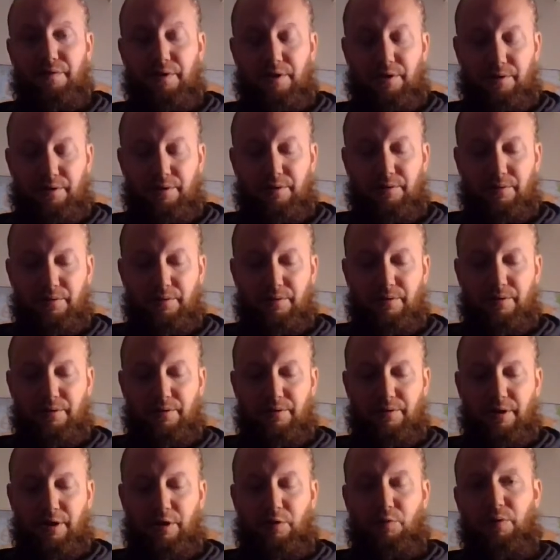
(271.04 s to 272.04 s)
that you can
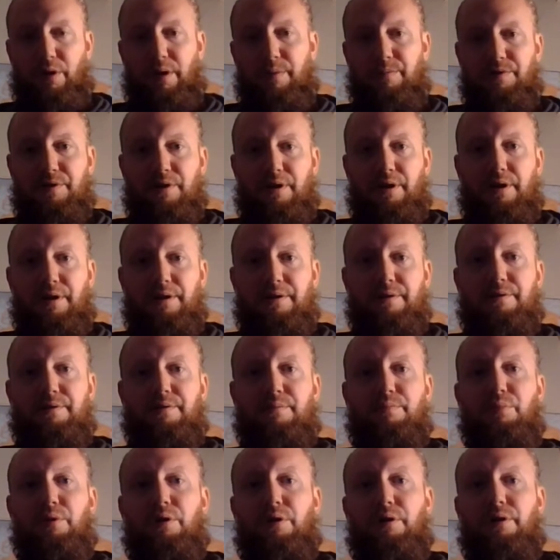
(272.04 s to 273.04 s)
learn, like
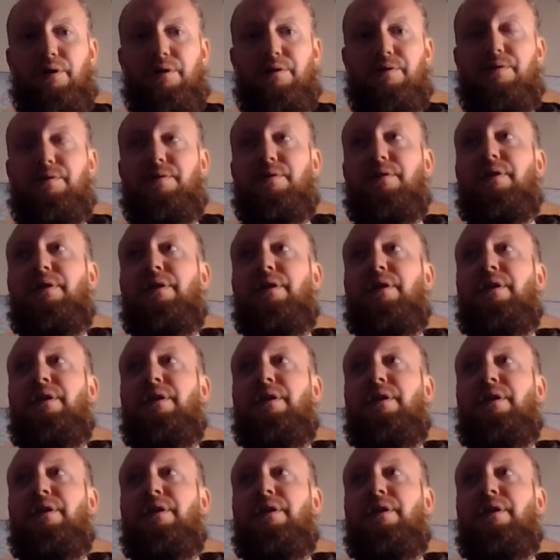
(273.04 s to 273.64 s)
websites, books,